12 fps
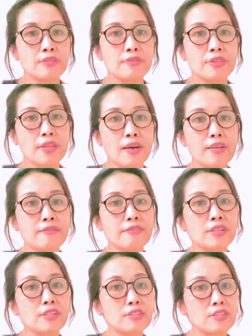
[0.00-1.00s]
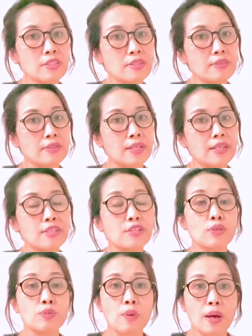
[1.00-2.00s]
so without even considering
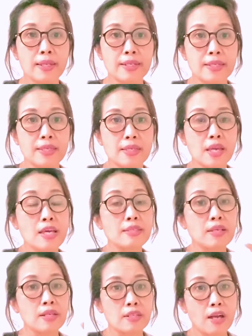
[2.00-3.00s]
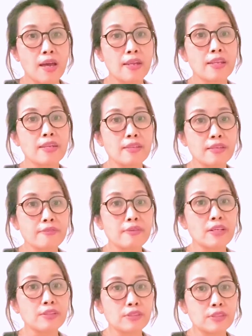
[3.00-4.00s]
your quality as a non-native
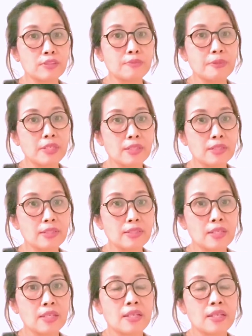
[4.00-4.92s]
English speaker,